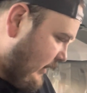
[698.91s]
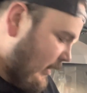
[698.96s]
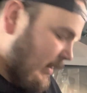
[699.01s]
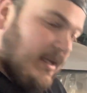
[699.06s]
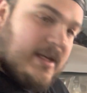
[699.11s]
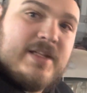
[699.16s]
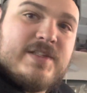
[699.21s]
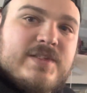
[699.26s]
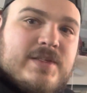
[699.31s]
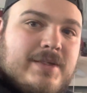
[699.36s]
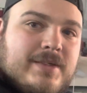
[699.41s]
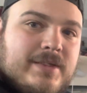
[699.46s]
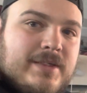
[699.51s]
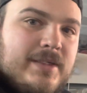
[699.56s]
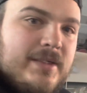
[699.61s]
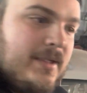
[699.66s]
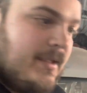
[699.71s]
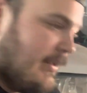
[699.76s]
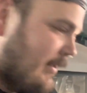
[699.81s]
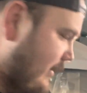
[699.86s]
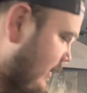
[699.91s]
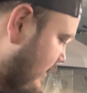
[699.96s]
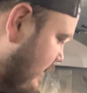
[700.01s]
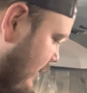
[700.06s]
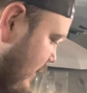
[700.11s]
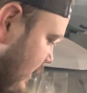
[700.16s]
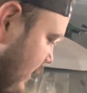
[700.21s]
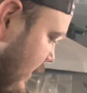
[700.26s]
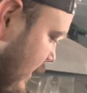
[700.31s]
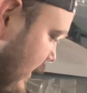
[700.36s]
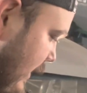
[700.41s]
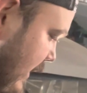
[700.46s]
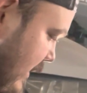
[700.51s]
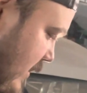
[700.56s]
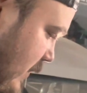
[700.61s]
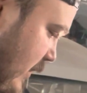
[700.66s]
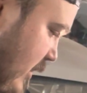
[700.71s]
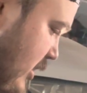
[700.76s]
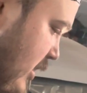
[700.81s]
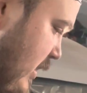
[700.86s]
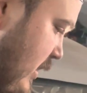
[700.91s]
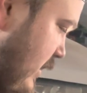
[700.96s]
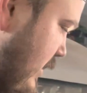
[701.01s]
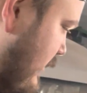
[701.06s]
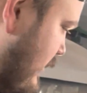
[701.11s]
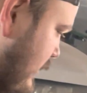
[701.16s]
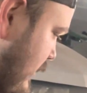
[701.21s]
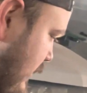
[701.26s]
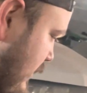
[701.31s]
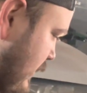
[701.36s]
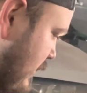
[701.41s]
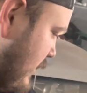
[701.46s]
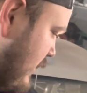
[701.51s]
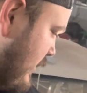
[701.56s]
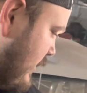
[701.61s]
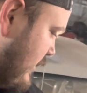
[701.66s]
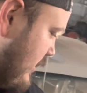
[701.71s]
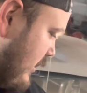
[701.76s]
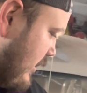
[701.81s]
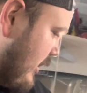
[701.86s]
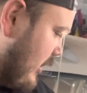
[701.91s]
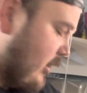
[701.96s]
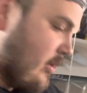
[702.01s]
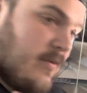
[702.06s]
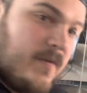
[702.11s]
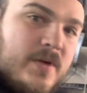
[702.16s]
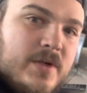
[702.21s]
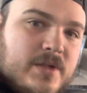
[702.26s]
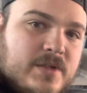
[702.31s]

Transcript: And it's good. I switch it over